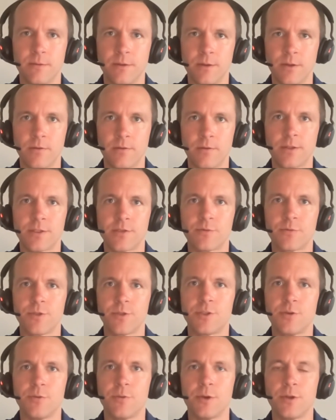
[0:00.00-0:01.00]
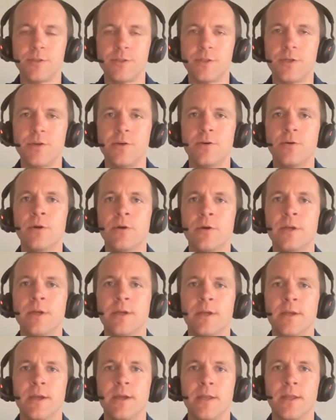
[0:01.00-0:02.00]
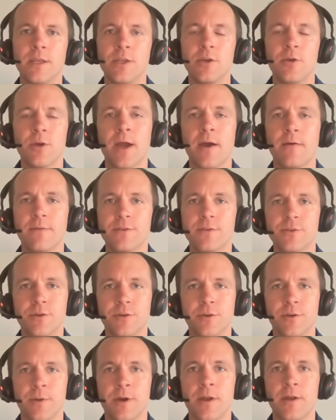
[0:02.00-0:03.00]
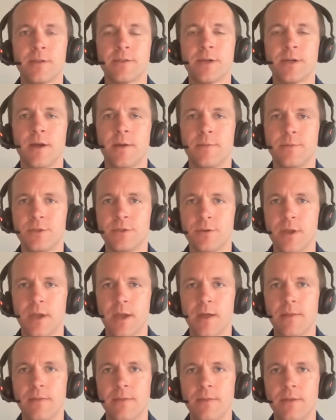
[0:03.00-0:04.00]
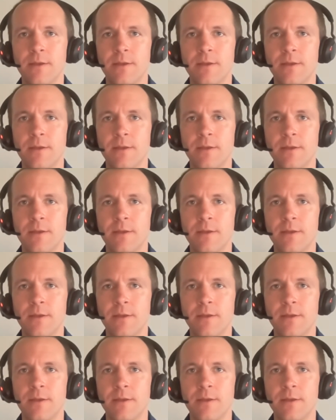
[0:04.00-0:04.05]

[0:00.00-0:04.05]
You know, this is what you want to do, and then you have a certain amount of time to get